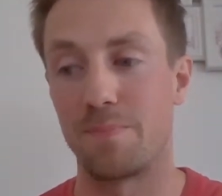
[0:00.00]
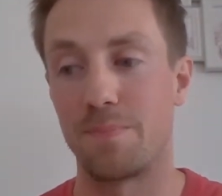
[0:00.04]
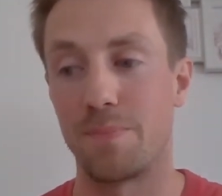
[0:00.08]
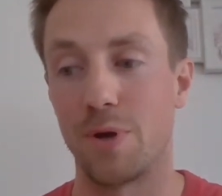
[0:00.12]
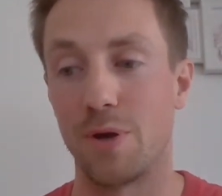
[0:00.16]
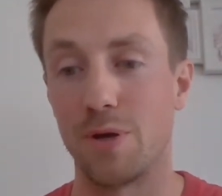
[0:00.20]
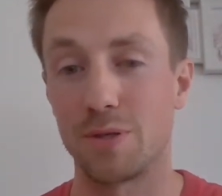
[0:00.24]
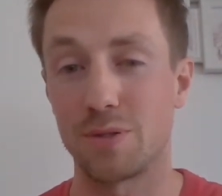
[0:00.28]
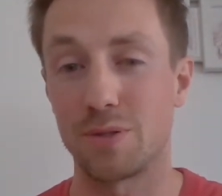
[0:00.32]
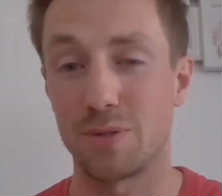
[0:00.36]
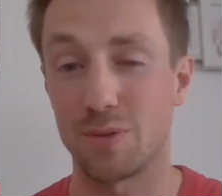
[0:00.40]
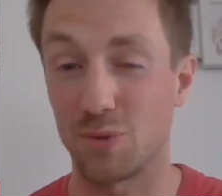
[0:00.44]

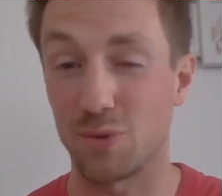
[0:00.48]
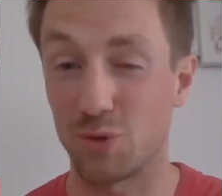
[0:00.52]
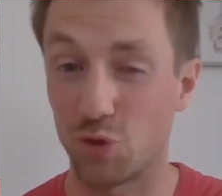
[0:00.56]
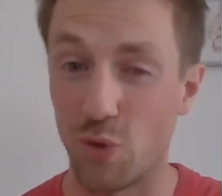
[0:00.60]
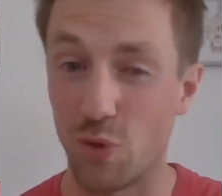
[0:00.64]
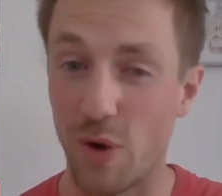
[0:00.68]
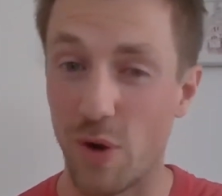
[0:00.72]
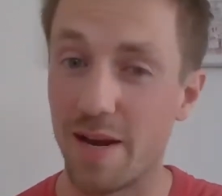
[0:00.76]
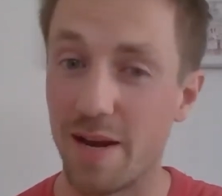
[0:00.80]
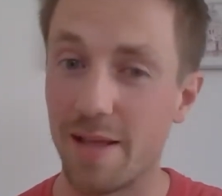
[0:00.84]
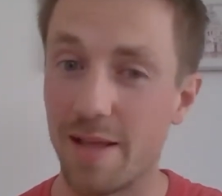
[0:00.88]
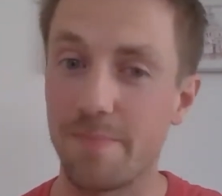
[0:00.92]
personal
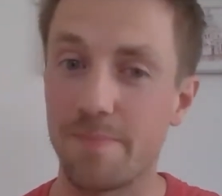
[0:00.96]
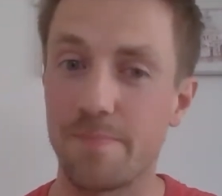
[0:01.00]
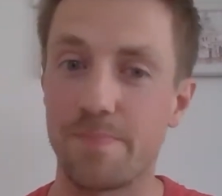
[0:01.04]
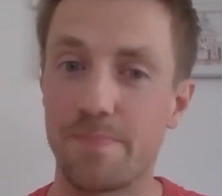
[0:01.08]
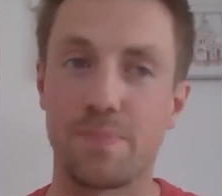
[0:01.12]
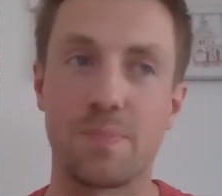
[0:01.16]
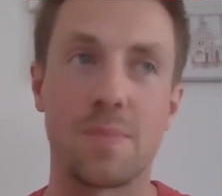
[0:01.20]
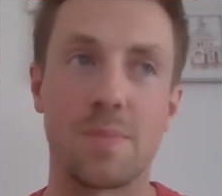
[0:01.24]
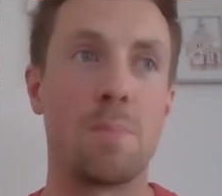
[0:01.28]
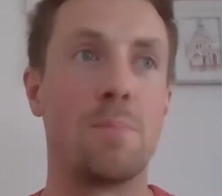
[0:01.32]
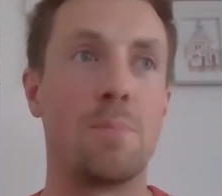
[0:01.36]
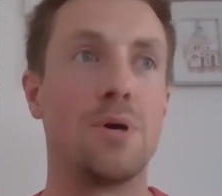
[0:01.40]

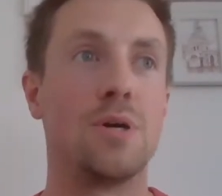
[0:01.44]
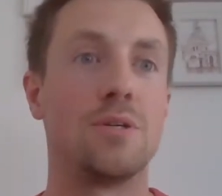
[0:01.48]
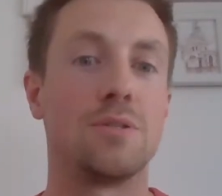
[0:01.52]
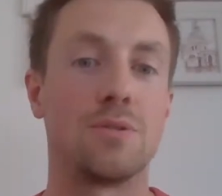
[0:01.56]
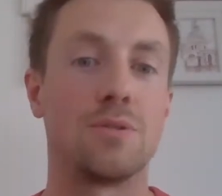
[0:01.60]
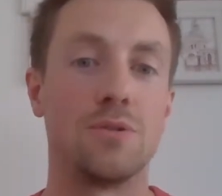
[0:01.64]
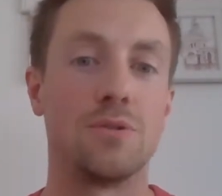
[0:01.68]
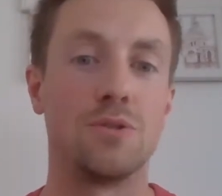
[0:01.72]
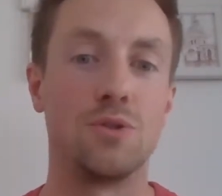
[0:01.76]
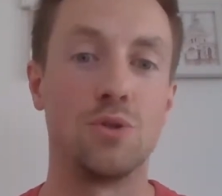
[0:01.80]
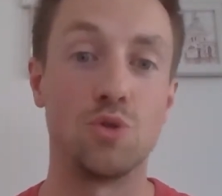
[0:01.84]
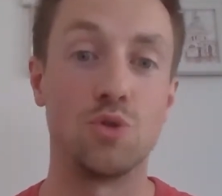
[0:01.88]
training and
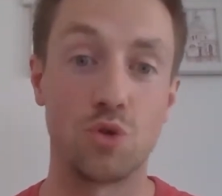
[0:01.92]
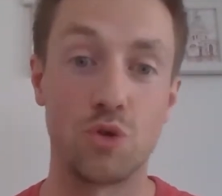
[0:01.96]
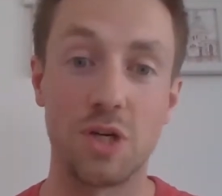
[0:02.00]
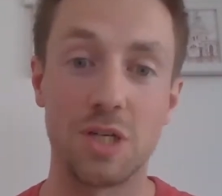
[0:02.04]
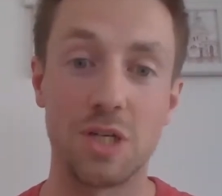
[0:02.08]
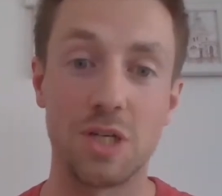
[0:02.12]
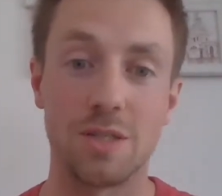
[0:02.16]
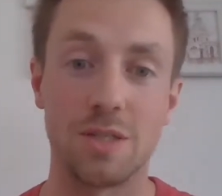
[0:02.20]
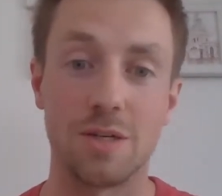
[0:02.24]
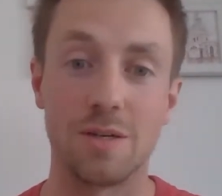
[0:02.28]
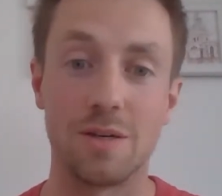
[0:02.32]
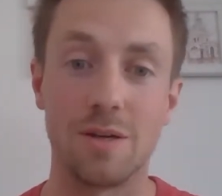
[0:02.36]
personal
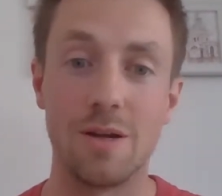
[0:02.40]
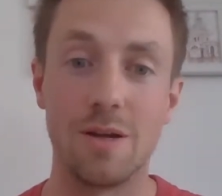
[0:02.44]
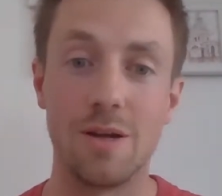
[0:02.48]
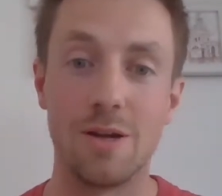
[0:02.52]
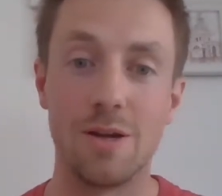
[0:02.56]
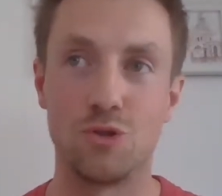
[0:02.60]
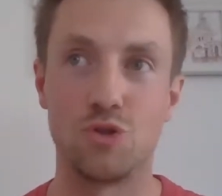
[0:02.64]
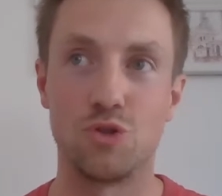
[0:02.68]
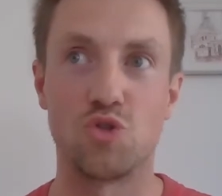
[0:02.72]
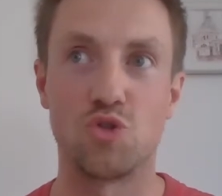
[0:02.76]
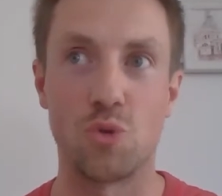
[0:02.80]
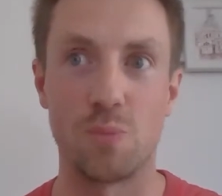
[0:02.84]
nutrition
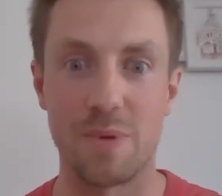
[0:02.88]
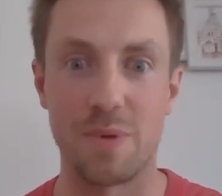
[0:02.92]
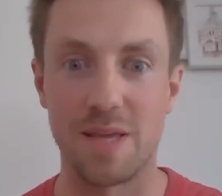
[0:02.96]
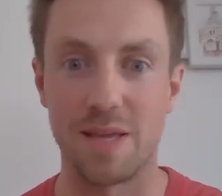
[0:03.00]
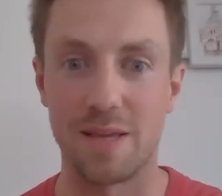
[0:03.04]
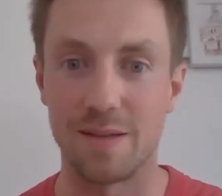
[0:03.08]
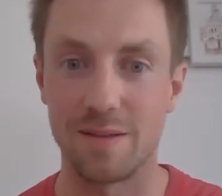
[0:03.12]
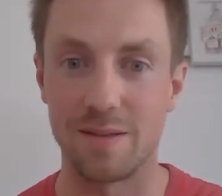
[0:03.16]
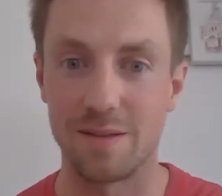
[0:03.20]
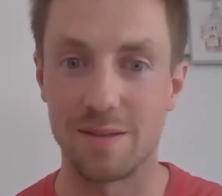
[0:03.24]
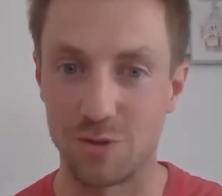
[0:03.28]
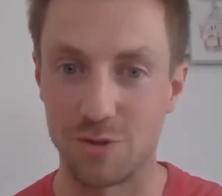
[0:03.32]
should
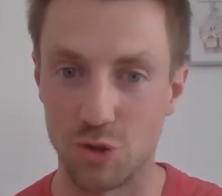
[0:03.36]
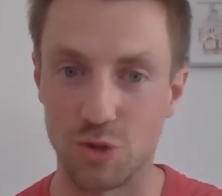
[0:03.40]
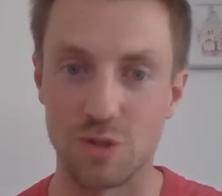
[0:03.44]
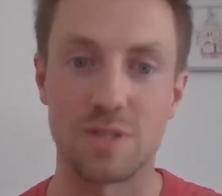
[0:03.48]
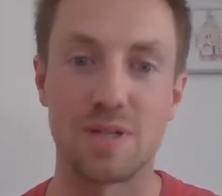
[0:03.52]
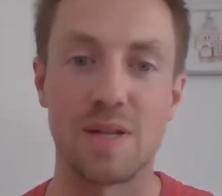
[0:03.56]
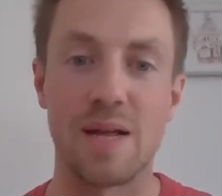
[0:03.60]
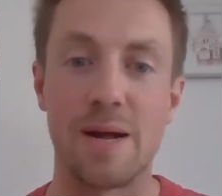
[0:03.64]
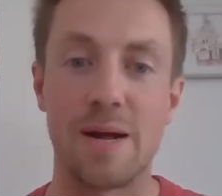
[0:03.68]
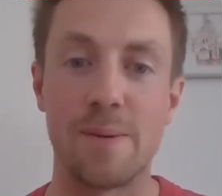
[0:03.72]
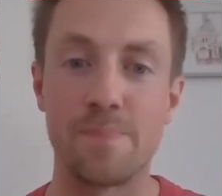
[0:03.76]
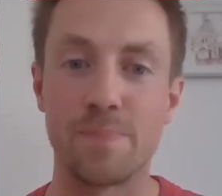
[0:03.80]
be just
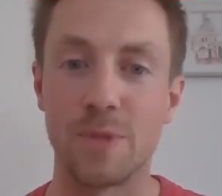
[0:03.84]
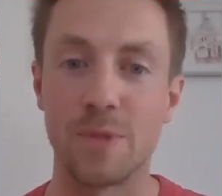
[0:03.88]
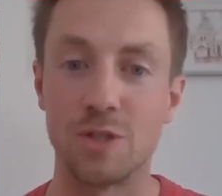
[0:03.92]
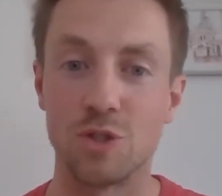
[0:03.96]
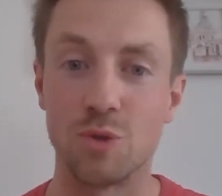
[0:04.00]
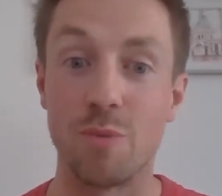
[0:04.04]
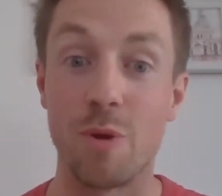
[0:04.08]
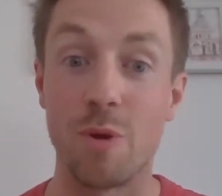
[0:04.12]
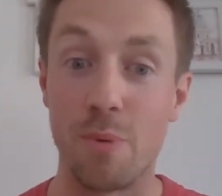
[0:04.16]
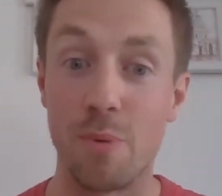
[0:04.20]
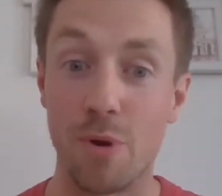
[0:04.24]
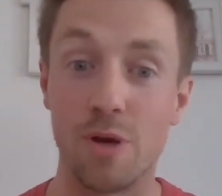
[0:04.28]
that. It
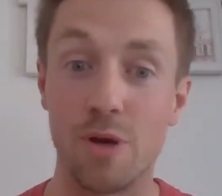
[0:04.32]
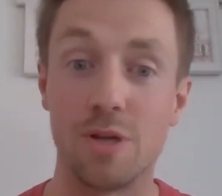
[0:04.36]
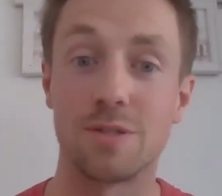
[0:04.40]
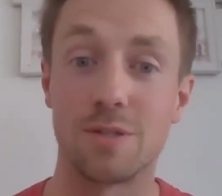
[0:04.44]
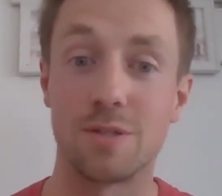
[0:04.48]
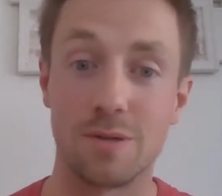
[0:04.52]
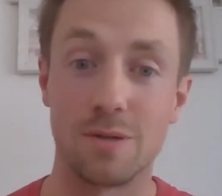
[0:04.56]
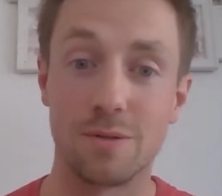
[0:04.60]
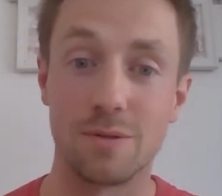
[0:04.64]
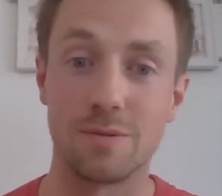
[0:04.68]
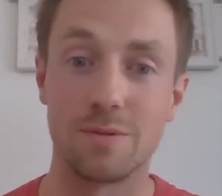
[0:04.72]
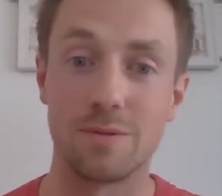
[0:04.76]
should be
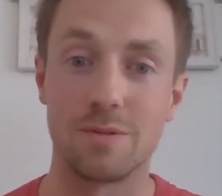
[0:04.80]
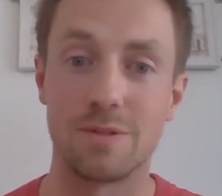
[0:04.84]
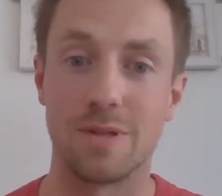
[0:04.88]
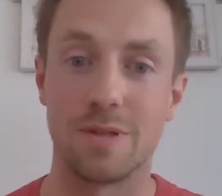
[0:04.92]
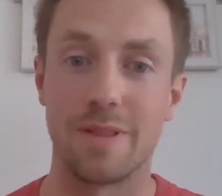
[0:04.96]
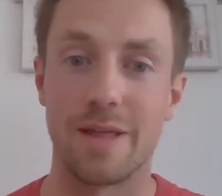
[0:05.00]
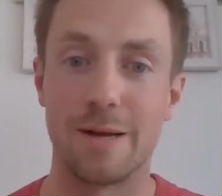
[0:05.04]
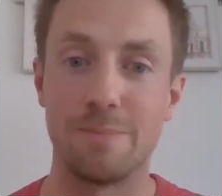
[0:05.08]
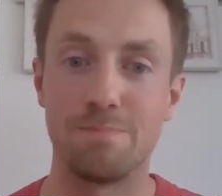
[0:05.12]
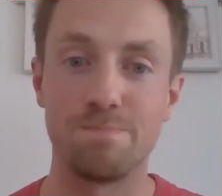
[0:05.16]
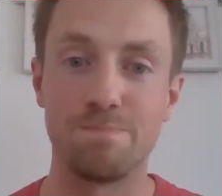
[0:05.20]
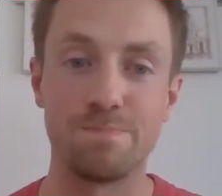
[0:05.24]
personal to
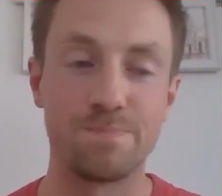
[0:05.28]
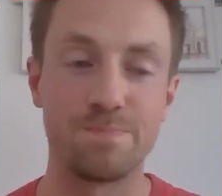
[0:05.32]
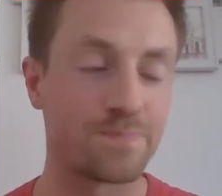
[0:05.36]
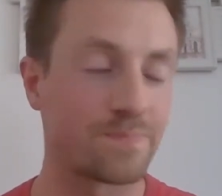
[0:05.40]
them.